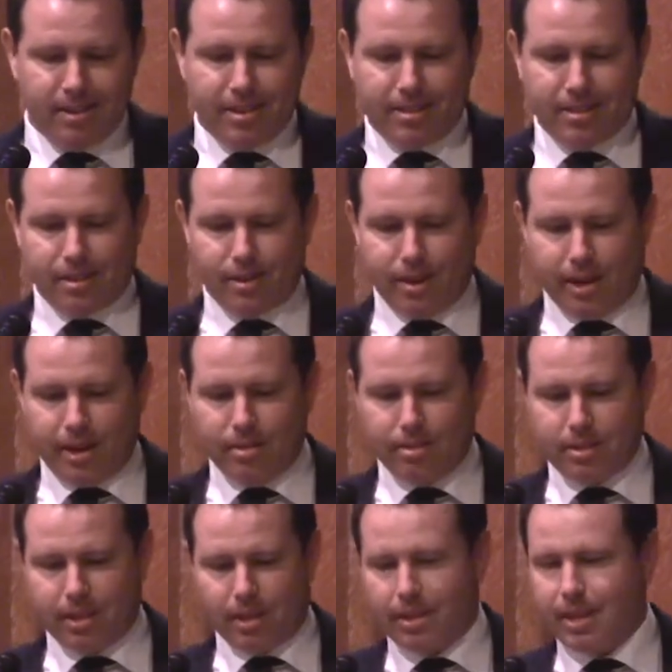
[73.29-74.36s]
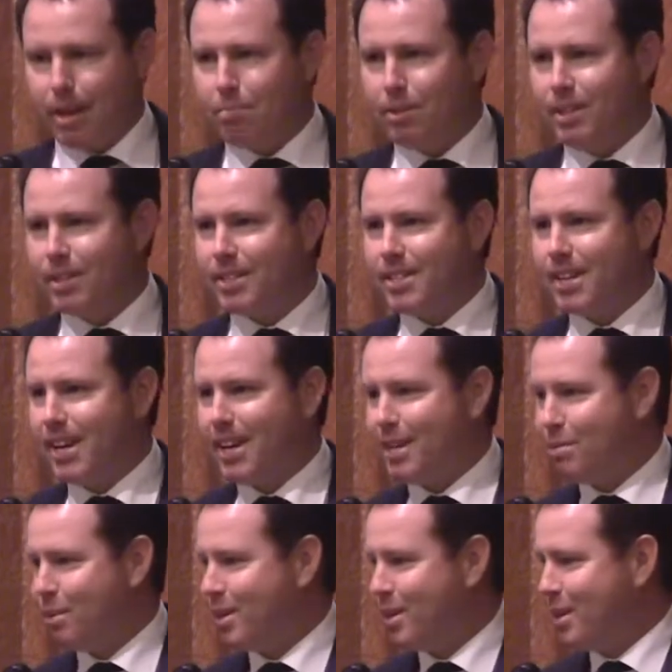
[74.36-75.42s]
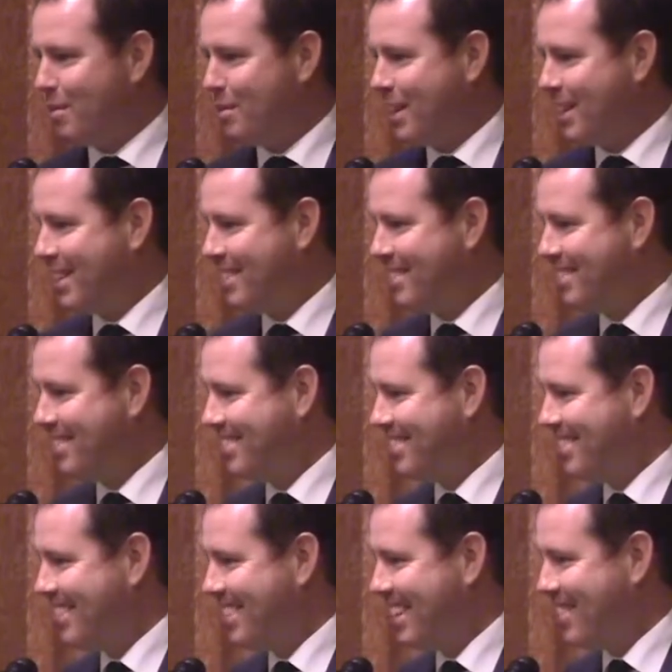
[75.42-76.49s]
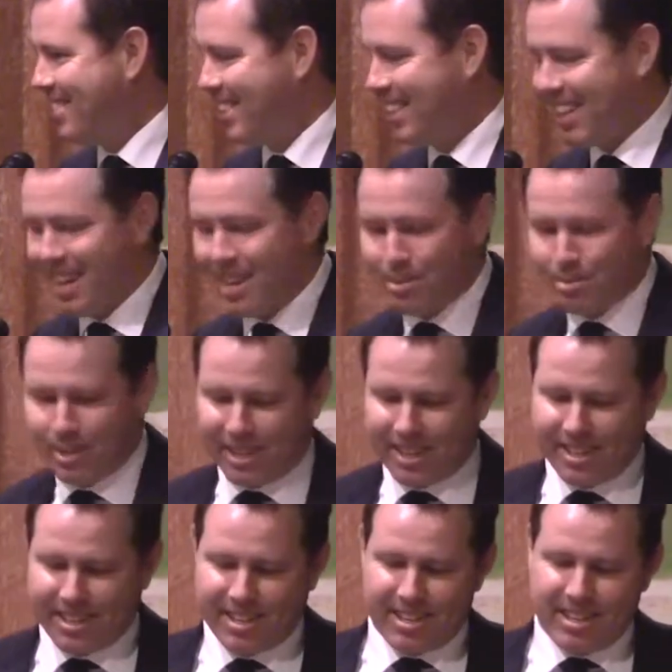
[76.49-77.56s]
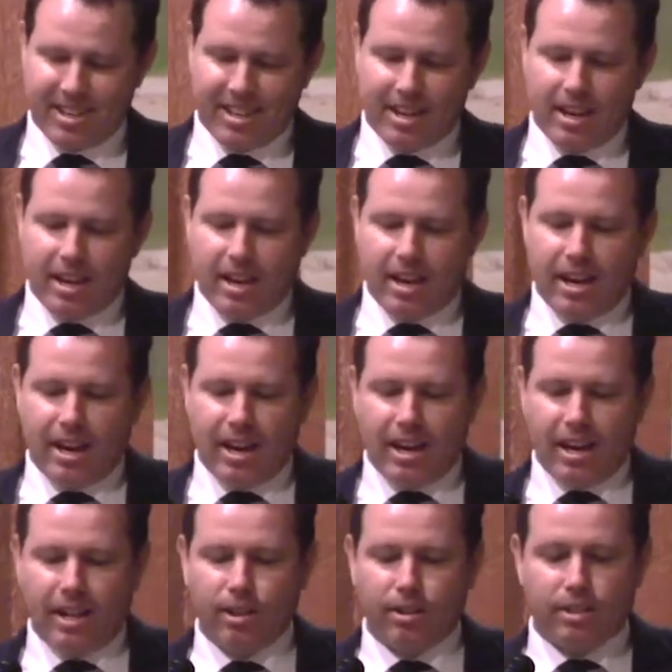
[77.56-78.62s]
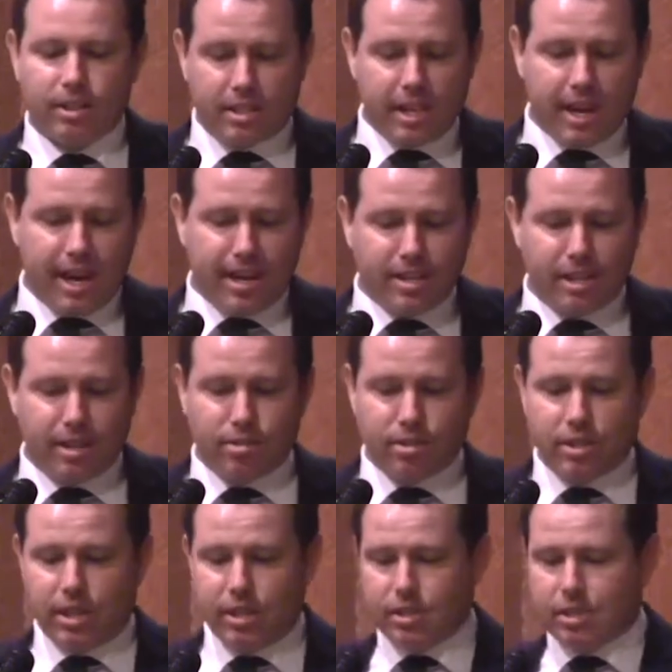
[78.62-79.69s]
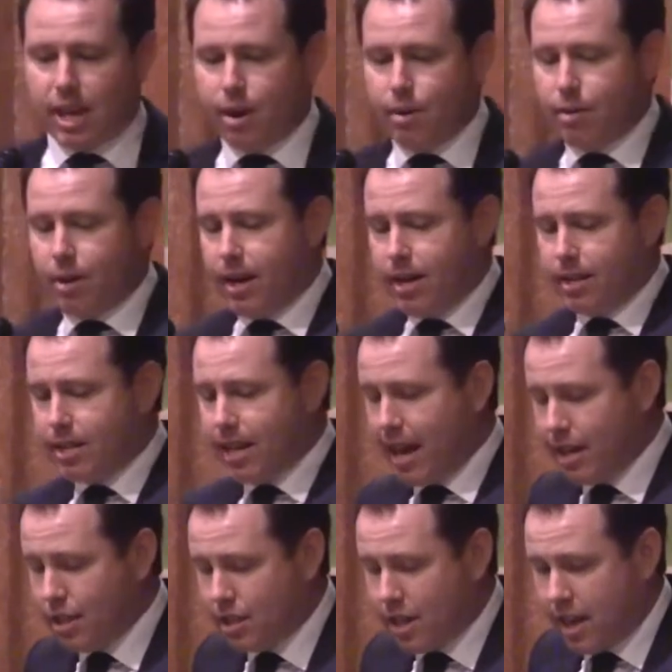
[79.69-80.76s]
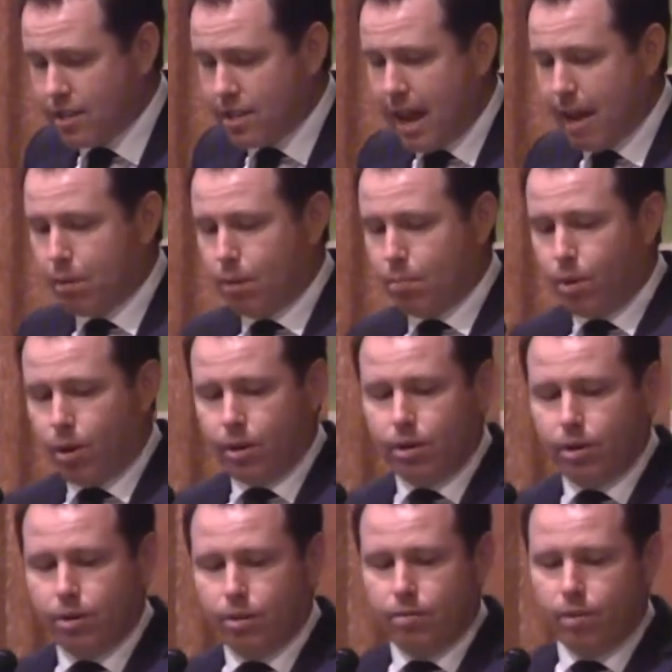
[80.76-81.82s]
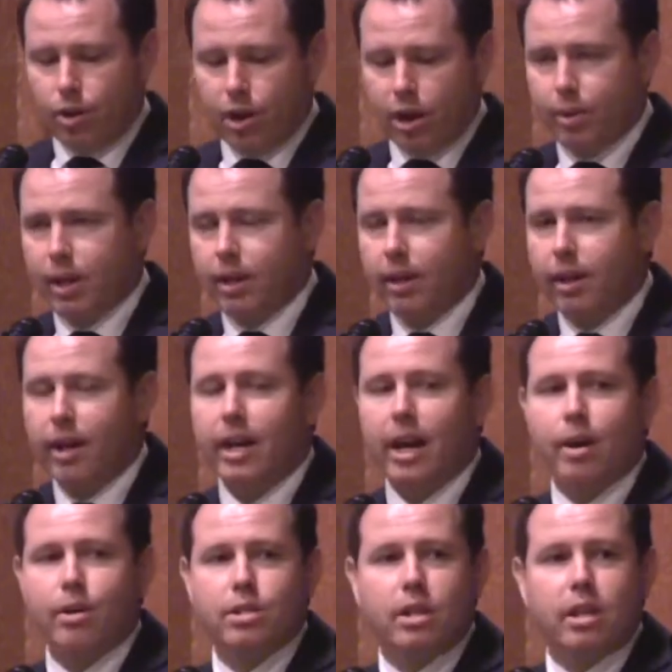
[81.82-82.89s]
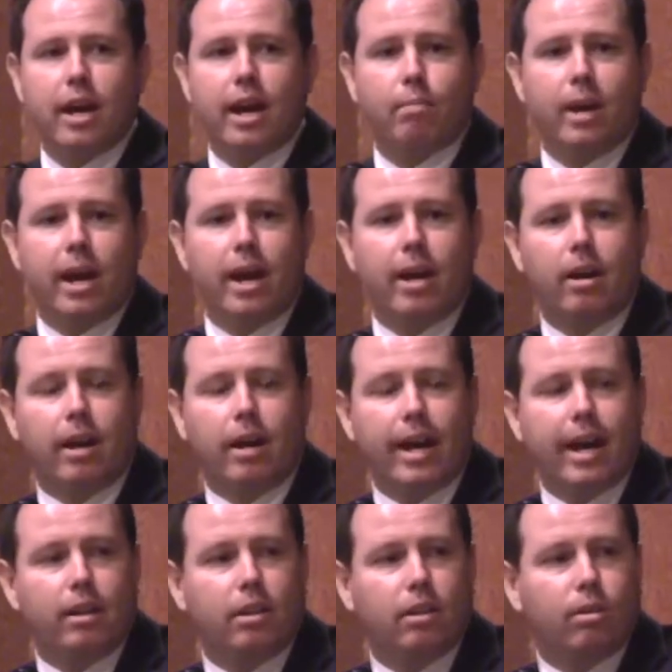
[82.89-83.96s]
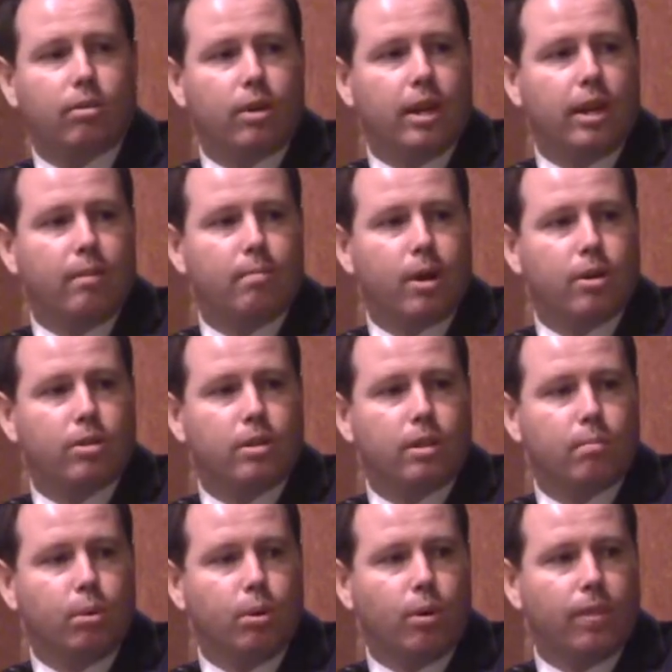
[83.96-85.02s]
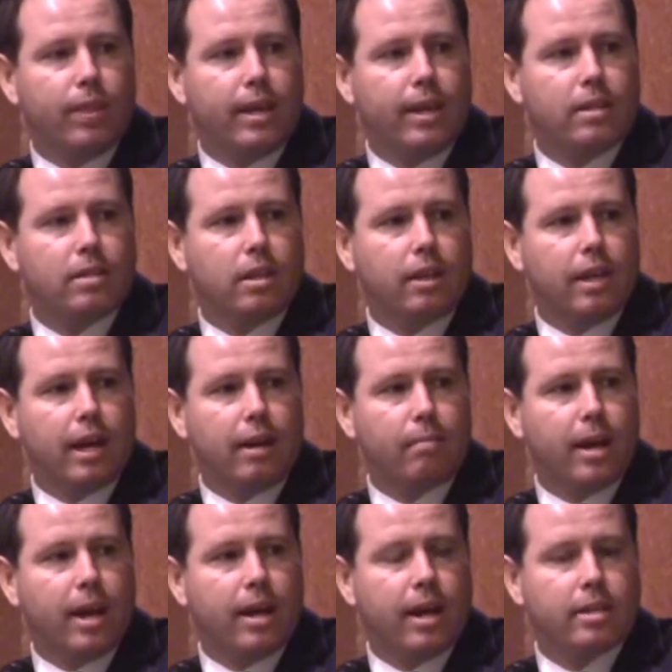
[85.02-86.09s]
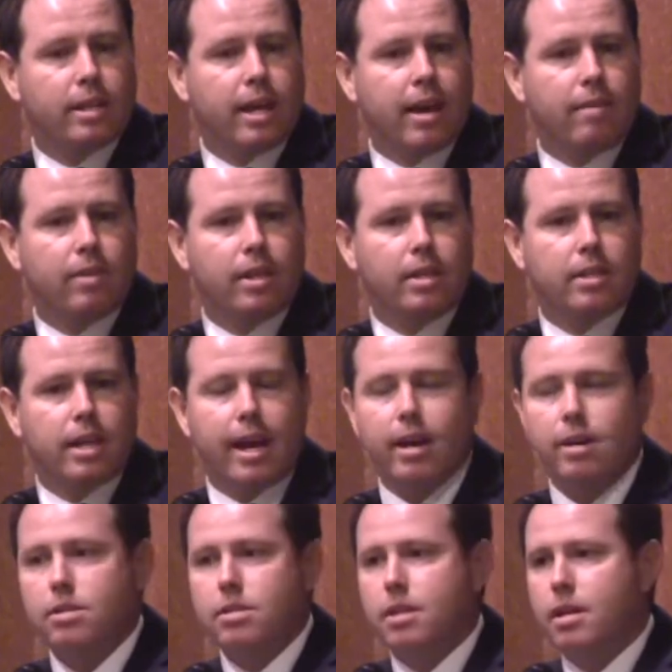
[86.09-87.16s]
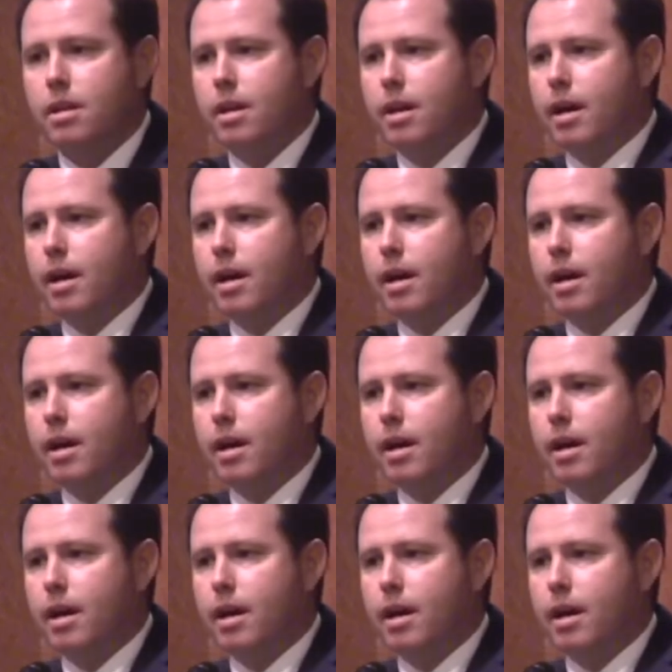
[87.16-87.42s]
It's quite interesting, adapting to change. What a topic, given the last week. Look, change is interesting. So change does happen upon you very quickly. I know as a young man, I had the three most important things that a young man has to have in his house.